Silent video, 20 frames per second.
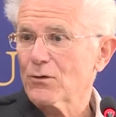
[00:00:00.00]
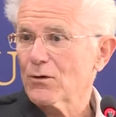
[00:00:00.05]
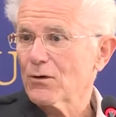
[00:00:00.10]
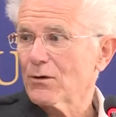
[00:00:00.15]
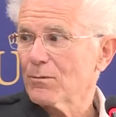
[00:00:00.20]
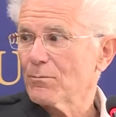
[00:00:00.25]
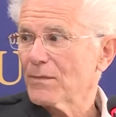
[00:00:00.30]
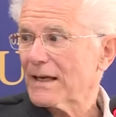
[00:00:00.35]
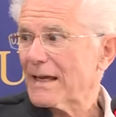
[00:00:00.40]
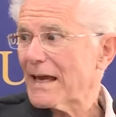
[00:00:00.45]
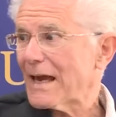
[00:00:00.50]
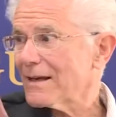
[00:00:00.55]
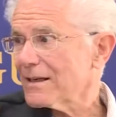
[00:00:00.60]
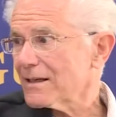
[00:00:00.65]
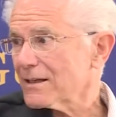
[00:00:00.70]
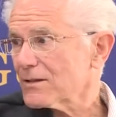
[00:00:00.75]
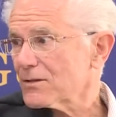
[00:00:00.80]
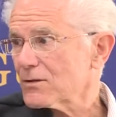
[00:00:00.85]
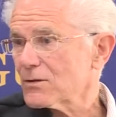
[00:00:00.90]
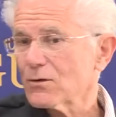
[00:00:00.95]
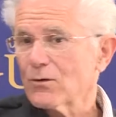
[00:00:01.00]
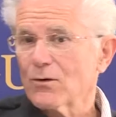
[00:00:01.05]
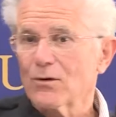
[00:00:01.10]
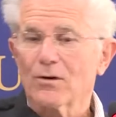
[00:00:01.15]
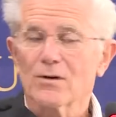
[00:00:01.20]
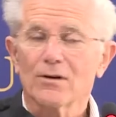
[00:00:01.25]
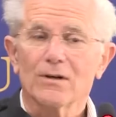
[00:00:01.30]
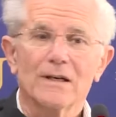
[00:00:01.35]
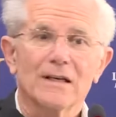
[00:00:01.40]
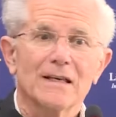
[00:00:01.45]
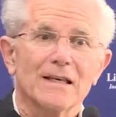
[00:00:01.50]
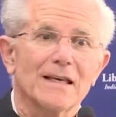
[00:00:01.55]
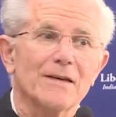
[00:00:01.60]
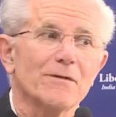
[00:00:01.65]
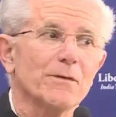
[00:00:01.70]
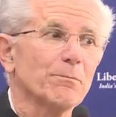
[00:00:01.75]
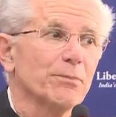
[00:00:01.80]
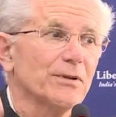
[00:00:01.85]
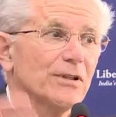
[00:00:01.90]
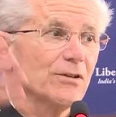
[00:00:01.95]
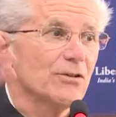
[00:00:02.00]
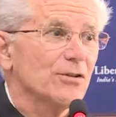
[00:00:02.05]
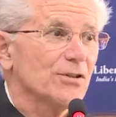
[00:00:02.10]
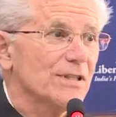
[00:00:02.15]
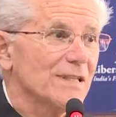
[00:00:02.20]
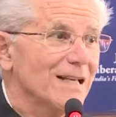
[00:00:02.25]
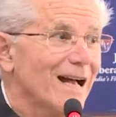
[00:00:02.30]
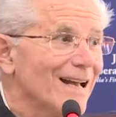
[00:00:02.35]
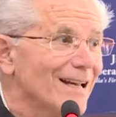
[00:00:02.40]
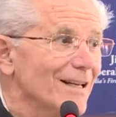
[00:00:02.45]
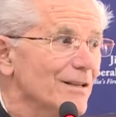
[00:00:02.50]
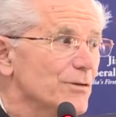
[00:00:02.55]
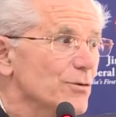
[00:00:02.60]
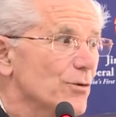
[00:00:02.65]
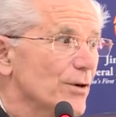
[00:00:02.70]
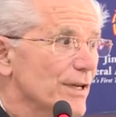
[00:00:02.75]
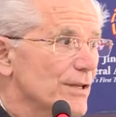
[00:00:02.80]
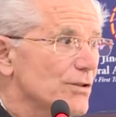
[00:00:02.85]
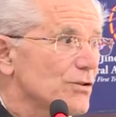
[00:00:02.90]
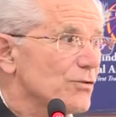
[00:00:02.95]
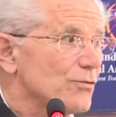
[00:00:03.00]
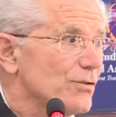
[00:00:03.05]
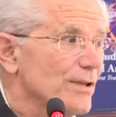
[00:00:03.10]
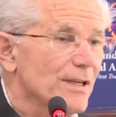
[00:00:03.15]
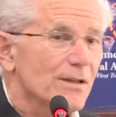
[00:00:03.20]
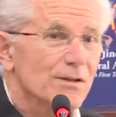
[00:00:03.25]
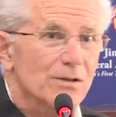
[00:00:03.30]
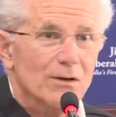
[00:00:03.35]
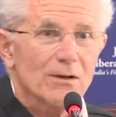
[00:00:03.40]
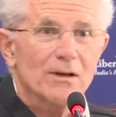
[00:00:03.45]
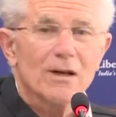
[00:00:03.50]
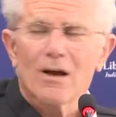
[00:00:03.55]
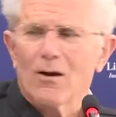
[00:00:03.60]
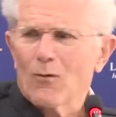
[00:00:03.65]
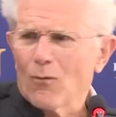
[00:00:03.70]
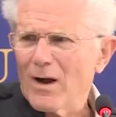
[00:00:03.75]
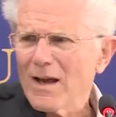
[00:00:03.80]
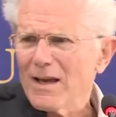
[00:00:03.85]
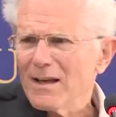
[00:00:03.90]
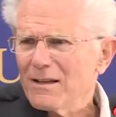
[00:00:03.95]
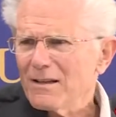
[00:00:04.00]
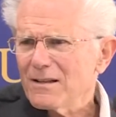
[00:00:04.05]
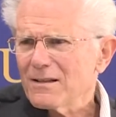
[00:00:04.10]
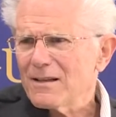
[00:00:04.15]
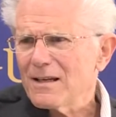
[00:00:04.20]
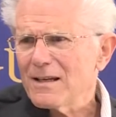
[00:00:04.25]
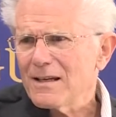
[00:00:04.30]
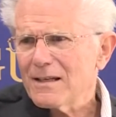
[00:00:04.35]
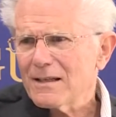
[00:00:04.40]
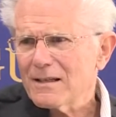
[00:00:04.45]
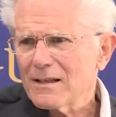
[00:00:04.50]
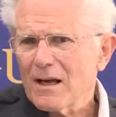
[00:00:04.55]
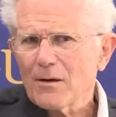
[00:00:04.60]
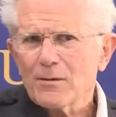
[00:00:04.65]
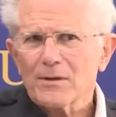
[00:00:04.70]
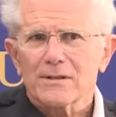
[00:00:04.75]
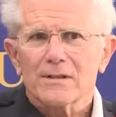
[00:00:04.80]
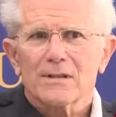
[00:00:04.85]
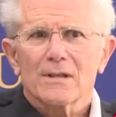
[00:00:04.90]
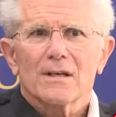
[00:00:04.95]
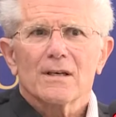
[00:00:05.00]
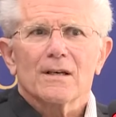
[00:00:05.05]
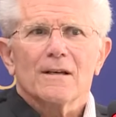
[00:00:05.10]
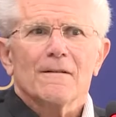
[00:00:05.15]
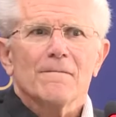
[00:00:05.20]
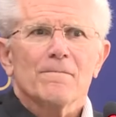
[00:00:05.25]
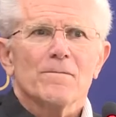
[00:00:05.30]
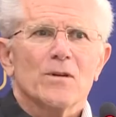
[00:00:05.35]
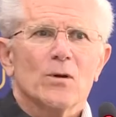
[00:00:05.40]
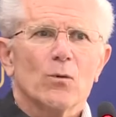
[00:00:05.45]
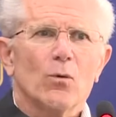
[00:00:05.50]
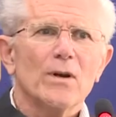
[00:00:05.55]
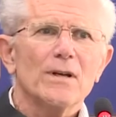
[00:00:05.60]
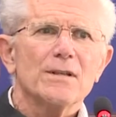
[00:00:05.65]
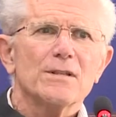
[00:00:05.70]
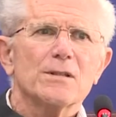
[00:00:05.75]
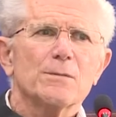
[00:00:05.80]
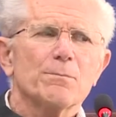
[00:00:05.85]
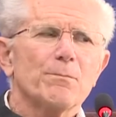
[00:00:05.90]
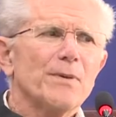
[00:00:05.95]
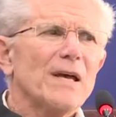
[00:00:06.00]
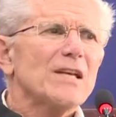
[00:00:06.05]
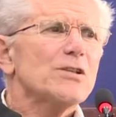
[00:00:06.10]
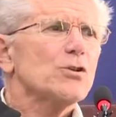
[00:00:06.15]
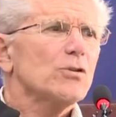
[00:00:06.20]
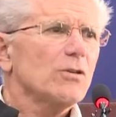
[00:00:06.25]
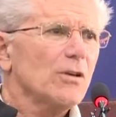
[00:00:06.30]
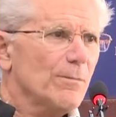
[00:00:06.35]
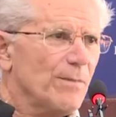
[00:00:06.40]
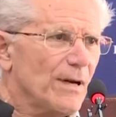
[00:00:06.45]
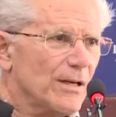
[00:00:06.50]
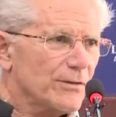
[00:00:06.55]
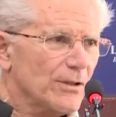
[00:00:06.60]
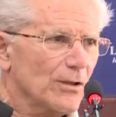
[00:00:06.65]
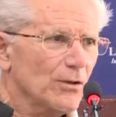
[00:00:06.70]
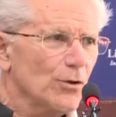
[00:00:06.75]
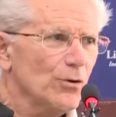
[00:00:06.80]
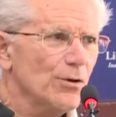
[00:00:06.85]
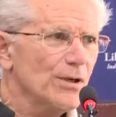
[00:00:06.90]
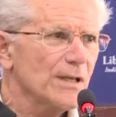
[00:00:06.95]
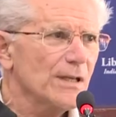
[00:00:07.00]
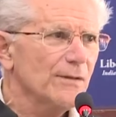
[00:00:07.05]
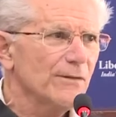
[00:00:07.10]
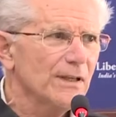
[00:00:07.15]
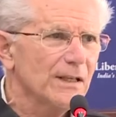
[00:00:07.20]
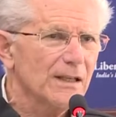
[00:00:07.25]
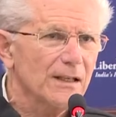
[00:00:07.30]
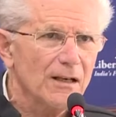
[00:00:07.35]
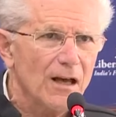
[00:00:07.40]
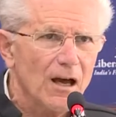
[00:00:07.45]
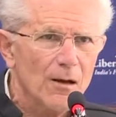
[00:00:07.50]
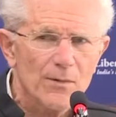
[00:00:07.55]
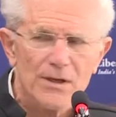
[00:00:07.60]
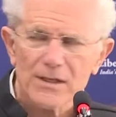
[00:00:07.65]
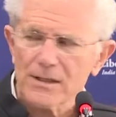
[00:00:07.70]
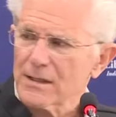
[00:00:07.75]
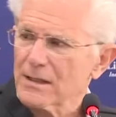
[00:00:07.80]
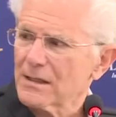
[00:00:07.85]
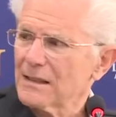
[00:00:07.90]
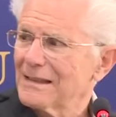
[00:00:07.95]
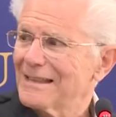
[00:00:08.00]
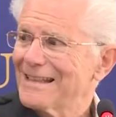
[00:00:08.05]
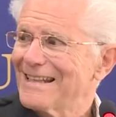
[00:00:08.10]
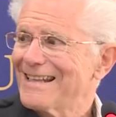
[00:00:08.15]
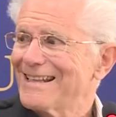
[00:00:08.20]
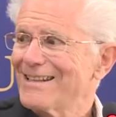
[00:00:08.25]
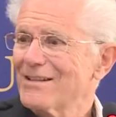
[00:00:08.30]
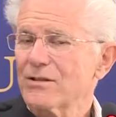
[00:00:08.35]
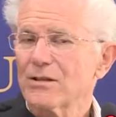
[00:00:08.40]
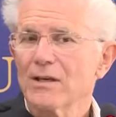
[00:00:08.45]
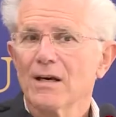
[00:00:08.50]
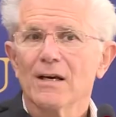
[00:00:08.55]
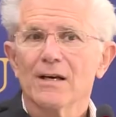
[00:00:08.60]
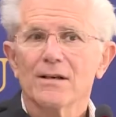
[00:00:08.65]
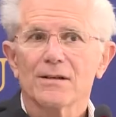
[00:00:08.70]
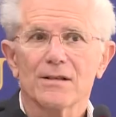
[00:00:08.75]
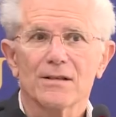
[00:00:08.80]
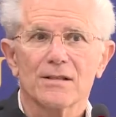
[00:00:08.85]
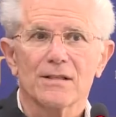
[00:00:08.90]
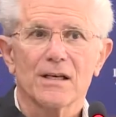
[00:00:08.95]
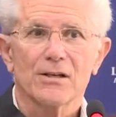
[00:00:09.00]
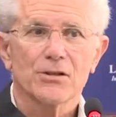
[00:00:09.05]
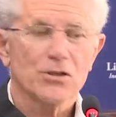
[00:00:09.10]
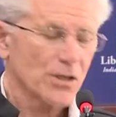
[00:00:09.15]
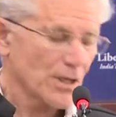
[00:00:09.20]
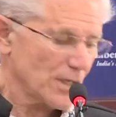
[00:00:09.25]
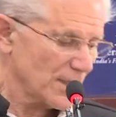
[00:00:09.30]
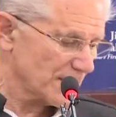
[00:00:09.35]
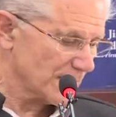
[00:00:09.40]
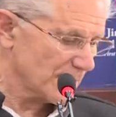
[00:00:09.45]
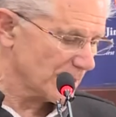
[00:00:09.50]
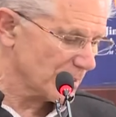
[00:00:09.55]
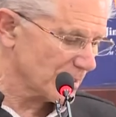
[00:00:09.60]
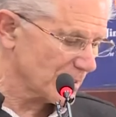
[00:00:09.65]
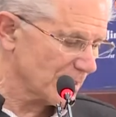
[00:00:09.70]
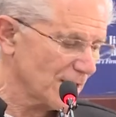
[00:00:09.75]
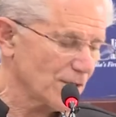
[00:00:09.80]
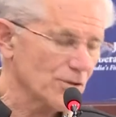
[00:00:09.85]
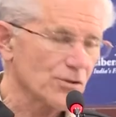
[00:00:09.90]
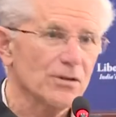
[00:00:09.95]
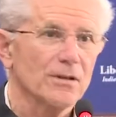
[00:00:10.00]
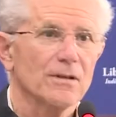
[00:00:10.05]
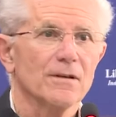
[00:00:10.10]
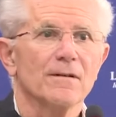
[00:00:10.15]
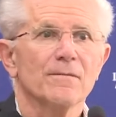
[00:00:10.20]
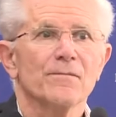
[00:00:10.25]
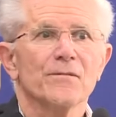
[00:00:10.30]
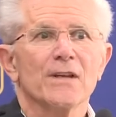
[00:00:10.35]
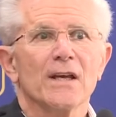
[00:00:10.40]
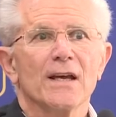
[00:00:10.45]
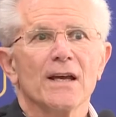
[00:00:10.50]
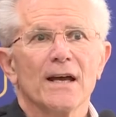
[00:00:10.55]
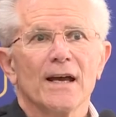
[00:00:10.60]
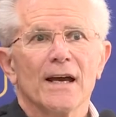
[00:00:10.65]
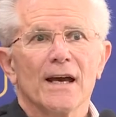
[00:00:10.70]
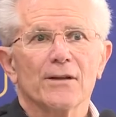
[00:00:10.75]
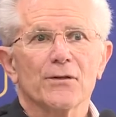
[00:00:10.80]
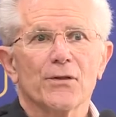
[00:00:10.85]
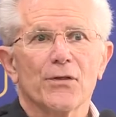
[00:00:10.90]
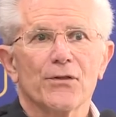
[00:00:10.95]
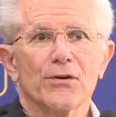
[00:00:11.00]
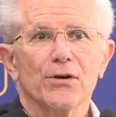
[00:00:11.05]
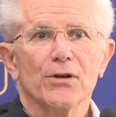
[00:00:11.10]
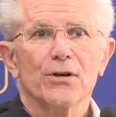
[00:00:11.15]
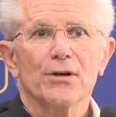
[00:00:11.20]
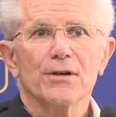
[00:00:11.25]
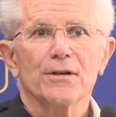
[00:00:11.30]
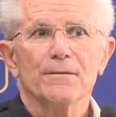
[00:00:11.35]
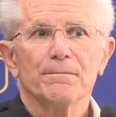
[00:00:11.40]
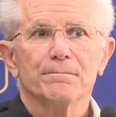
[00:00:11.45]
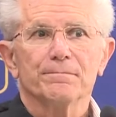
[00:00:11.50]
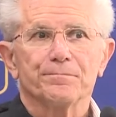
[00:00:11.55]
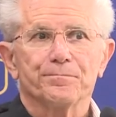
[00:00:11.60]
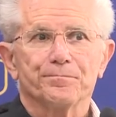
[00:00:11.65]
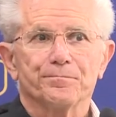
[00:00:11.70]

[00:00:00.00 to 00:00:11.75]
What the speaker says: or mechanics or even political science or history and so on? Why economics? What is special about the learning of economics that leads to such contestation? And third,